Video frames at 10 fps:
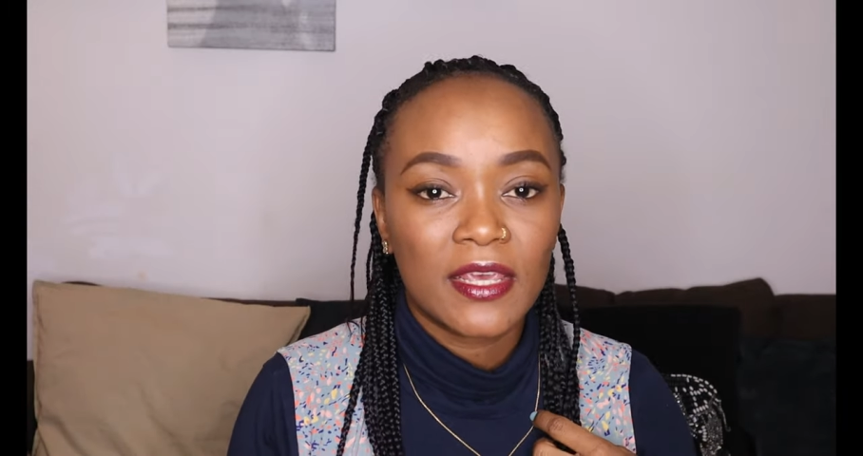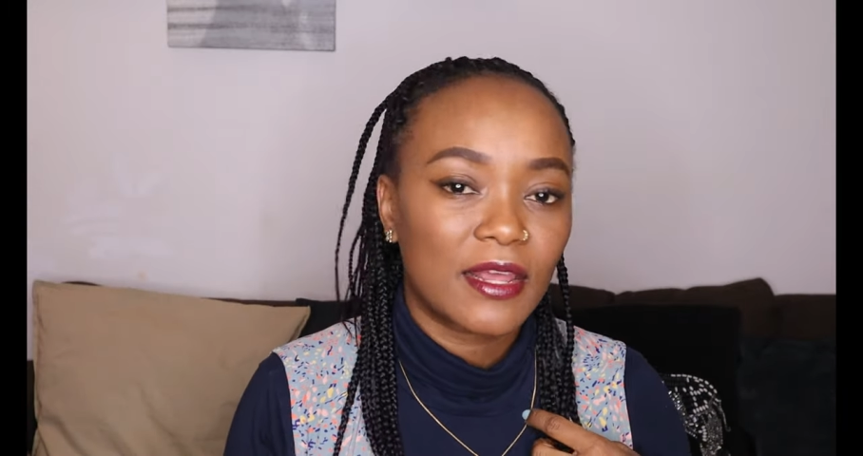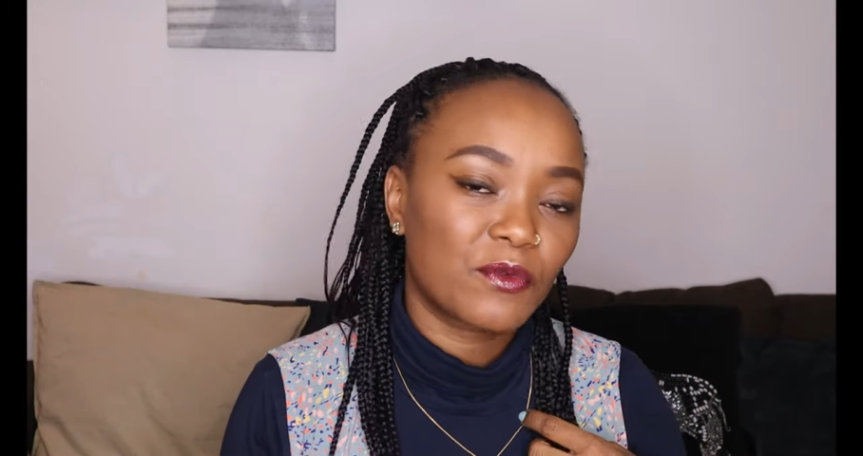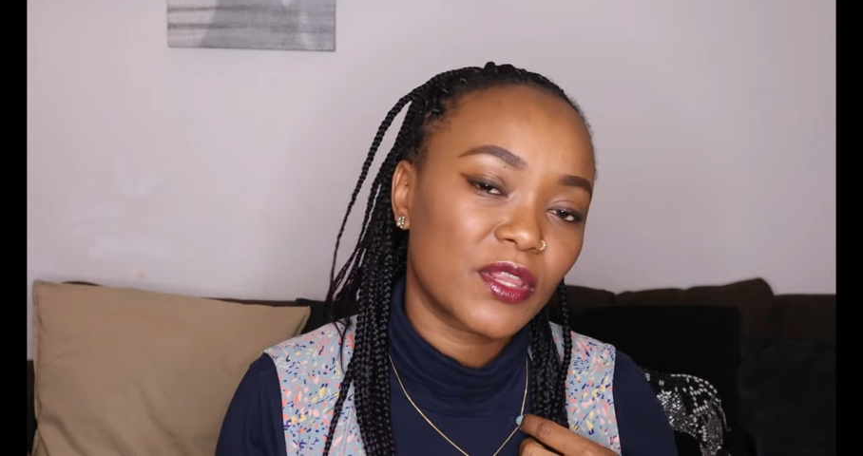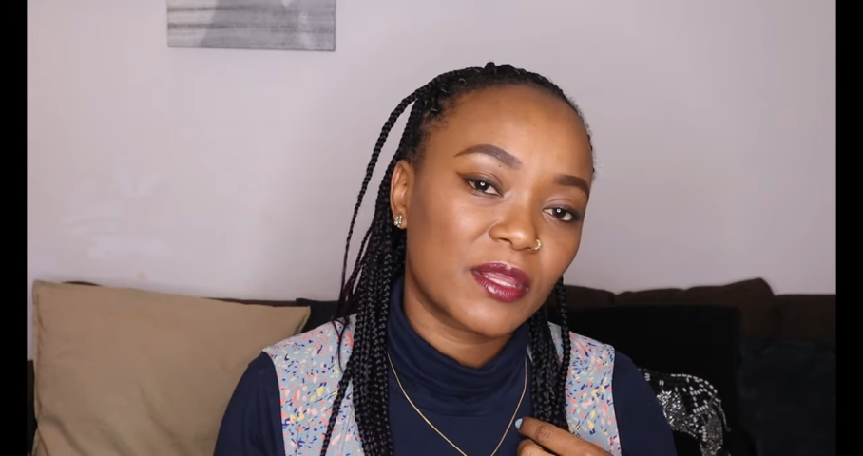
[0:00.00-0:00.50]

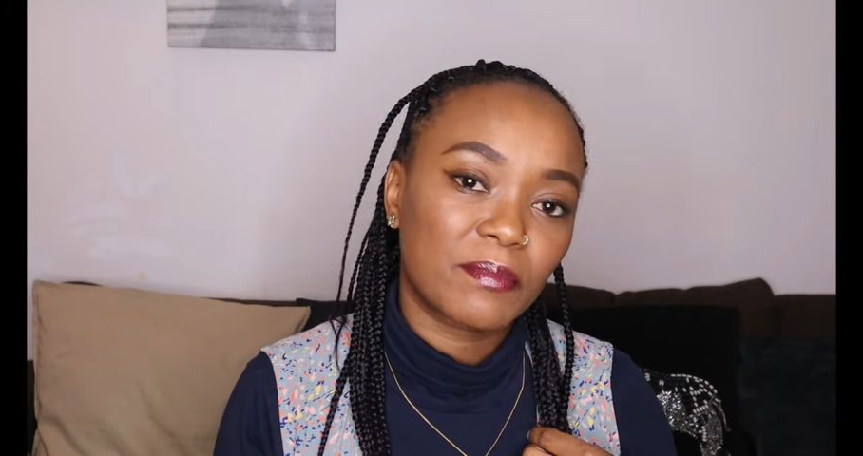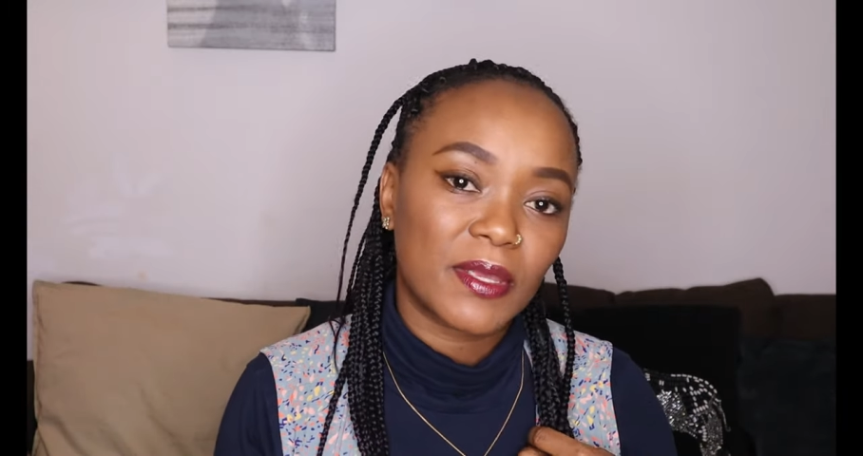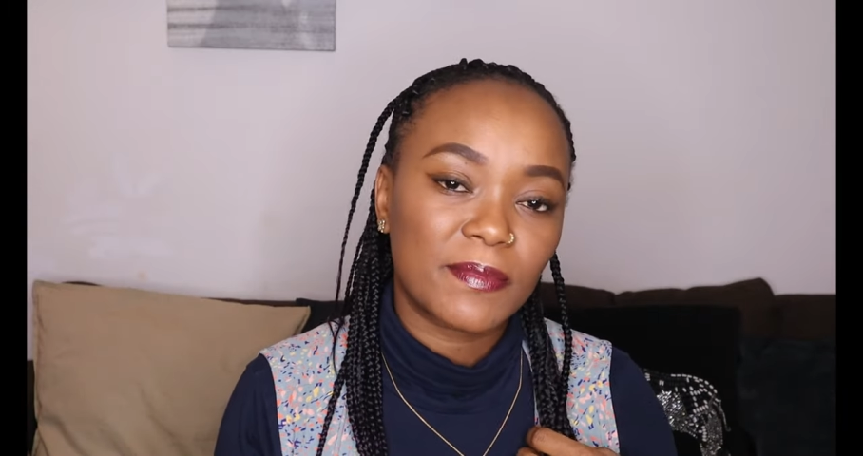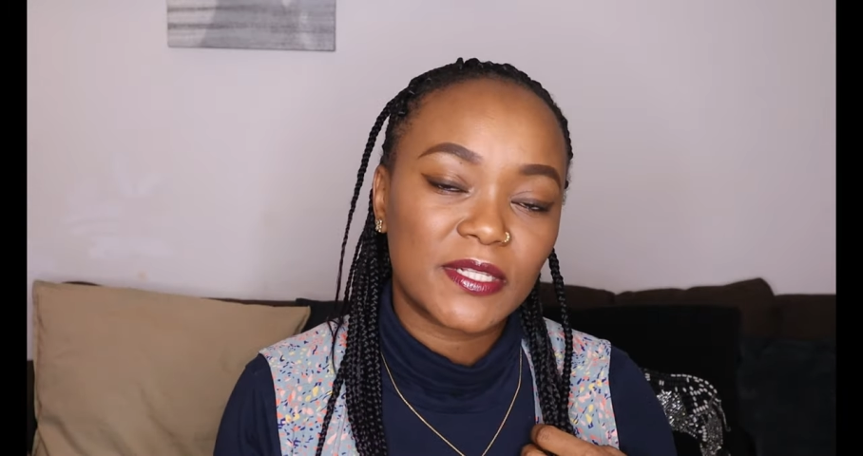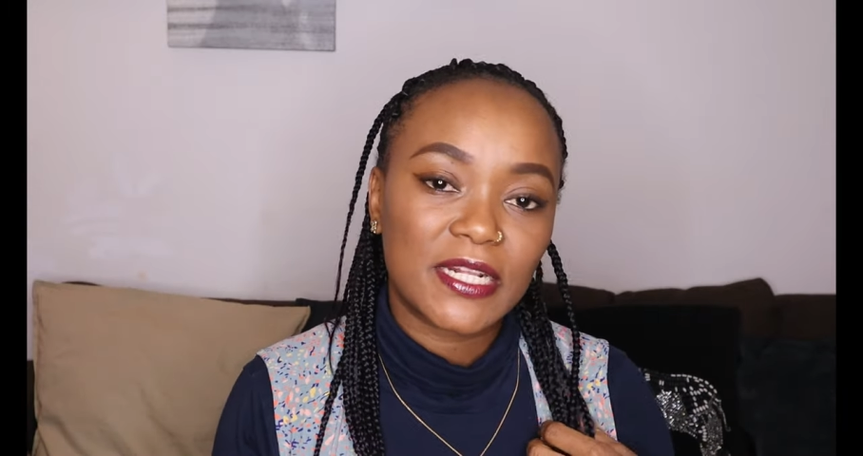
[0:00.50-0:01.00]
and when the
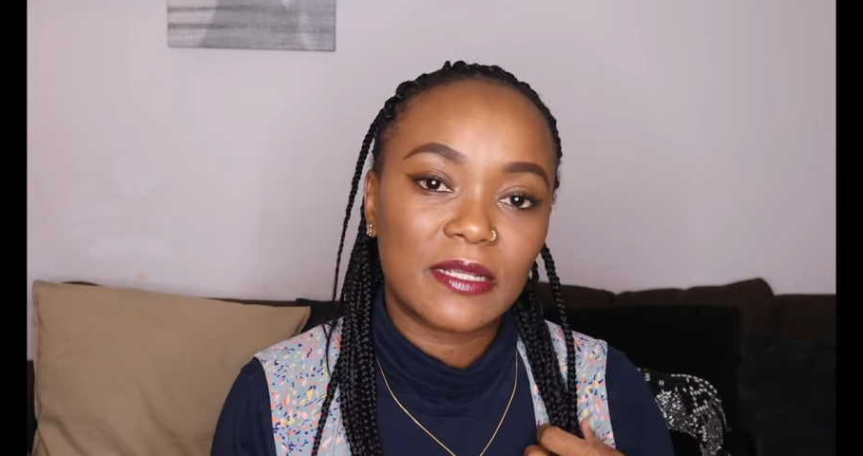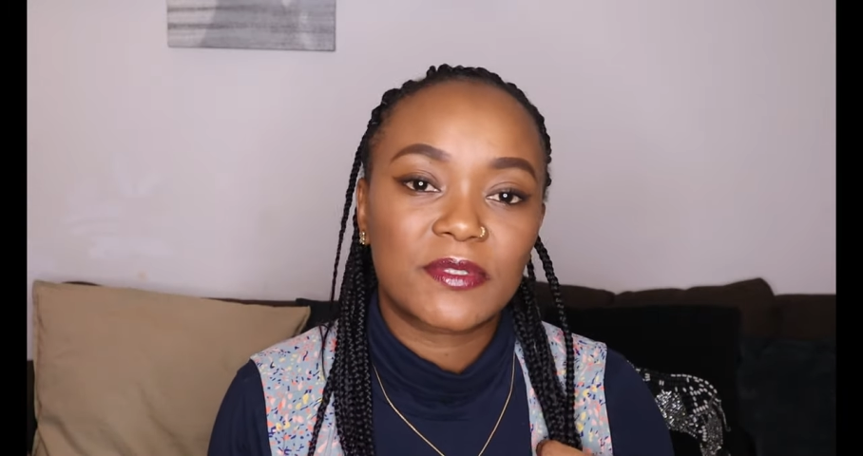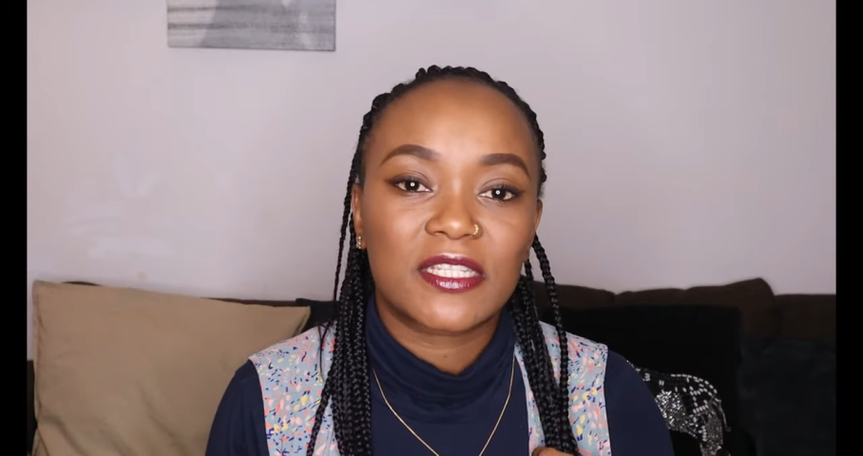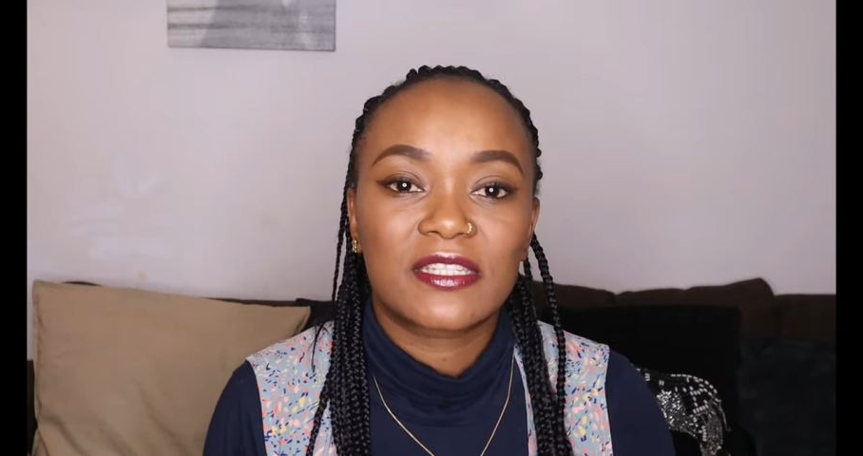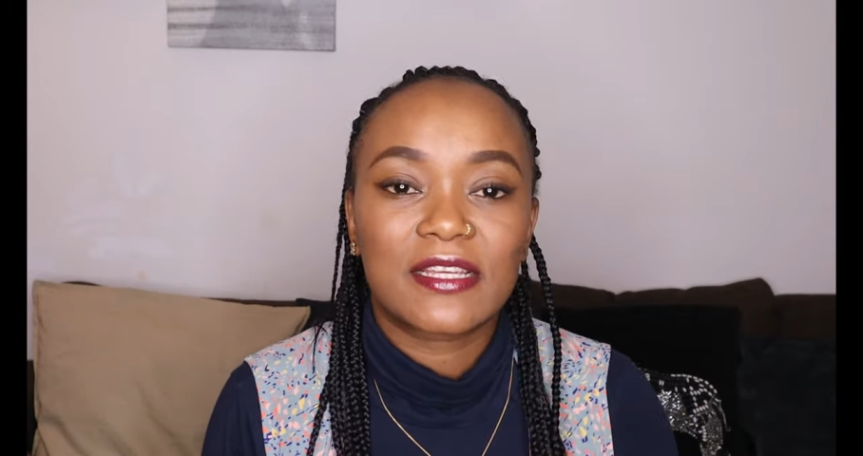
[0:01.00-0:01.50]
baby
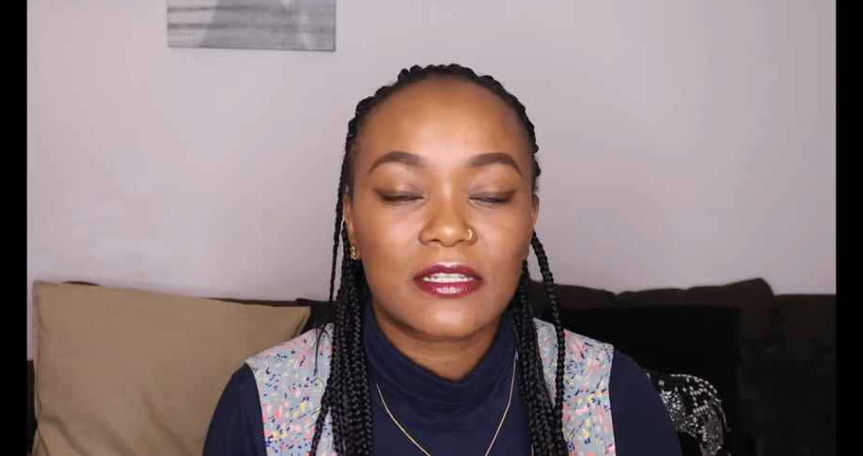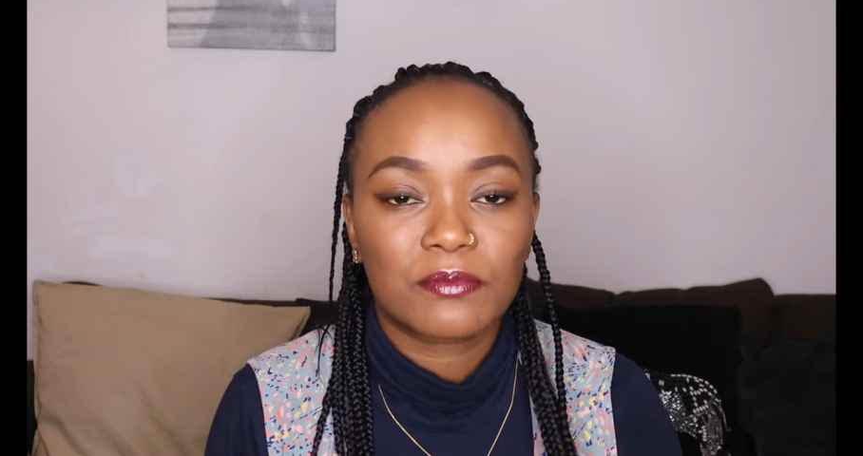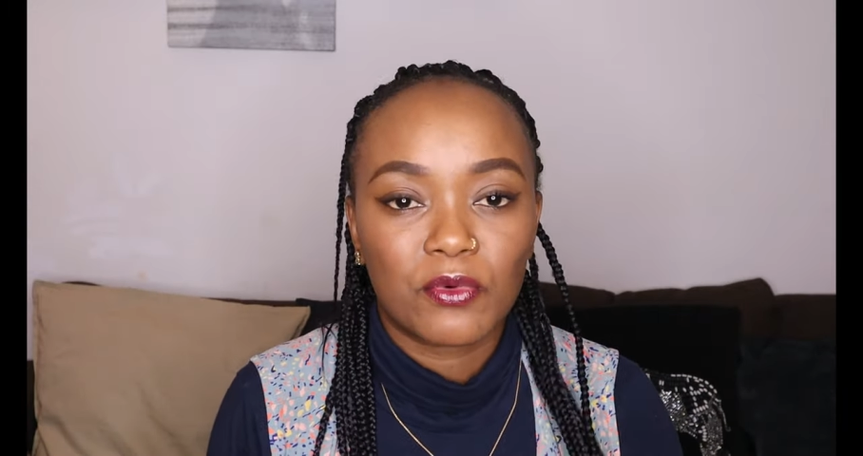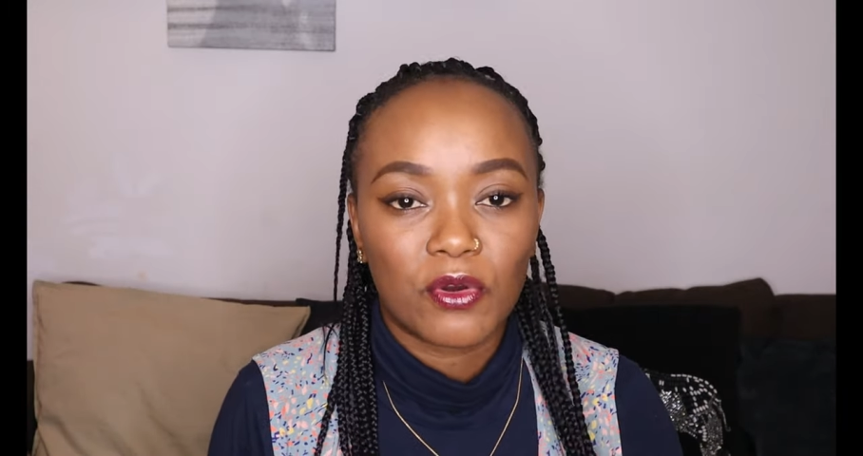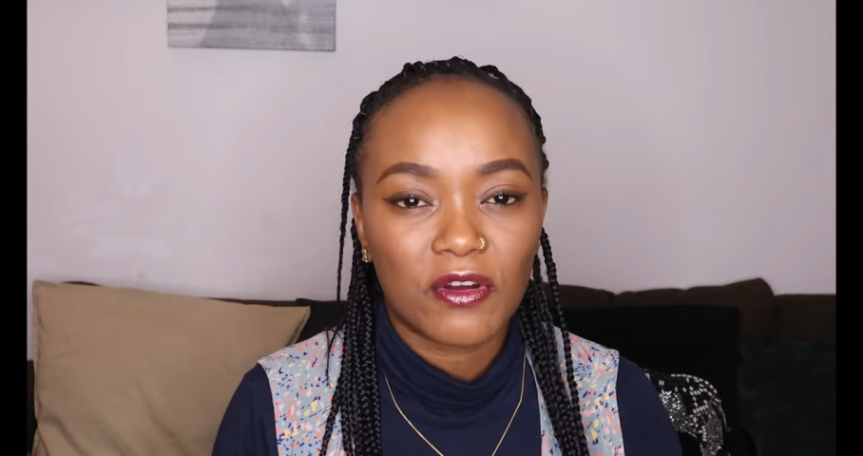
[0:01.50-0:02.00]
sleeps it's just
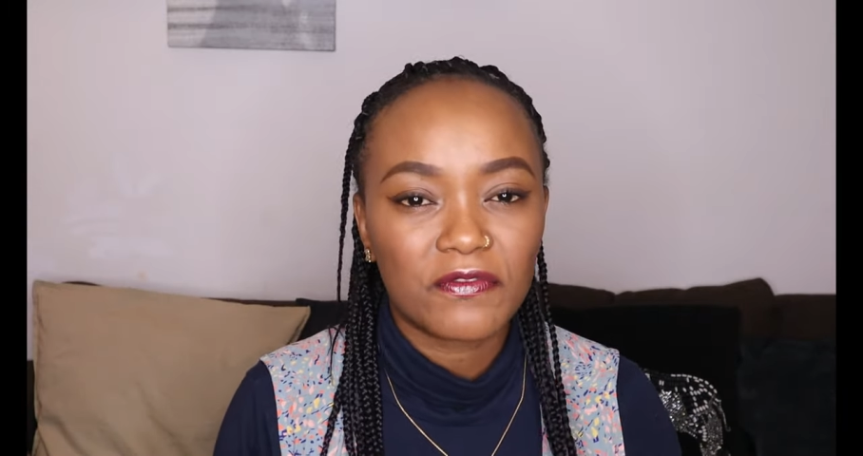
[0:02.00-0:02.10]
more